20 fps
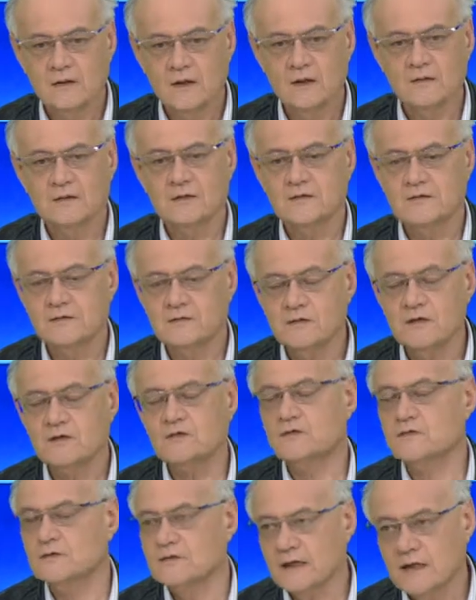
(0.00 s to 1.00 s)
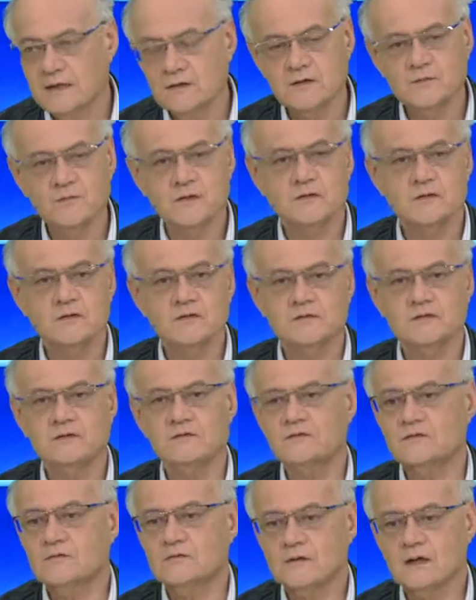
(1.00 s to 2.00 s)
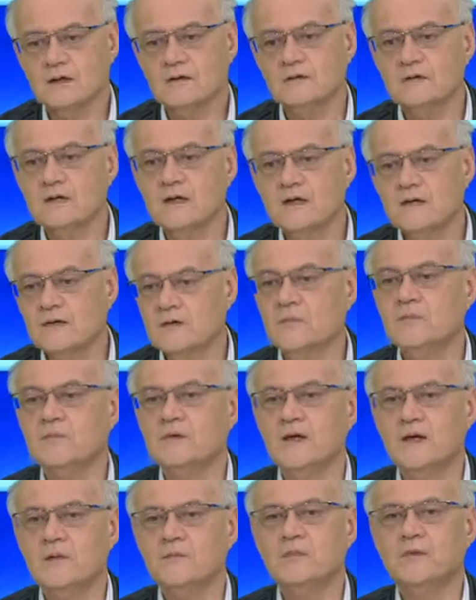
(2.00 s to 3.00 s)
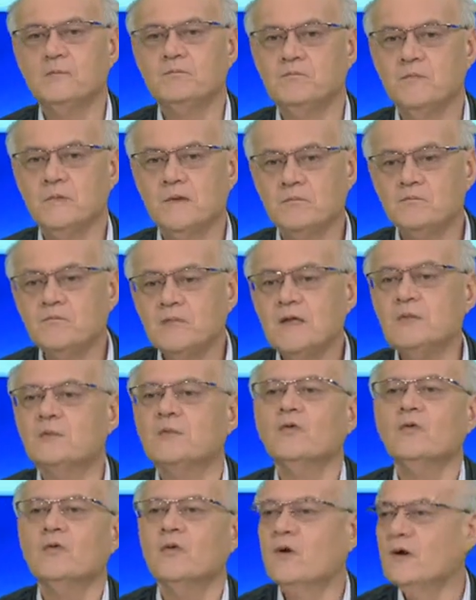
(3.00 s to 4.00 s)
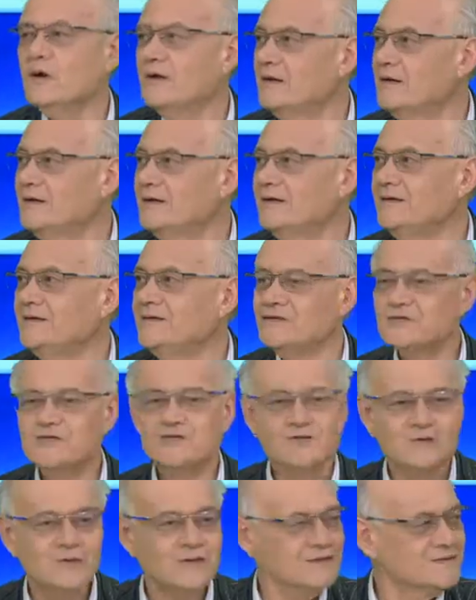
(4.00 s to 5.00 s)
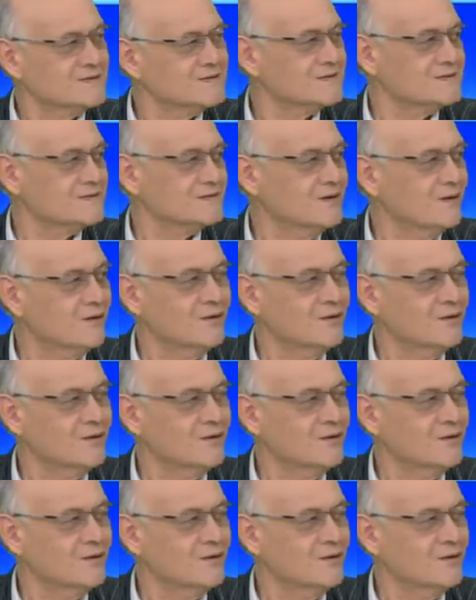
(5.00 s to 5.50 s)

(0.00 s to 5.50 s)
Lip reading: the civic society, because civic society, the people in the streets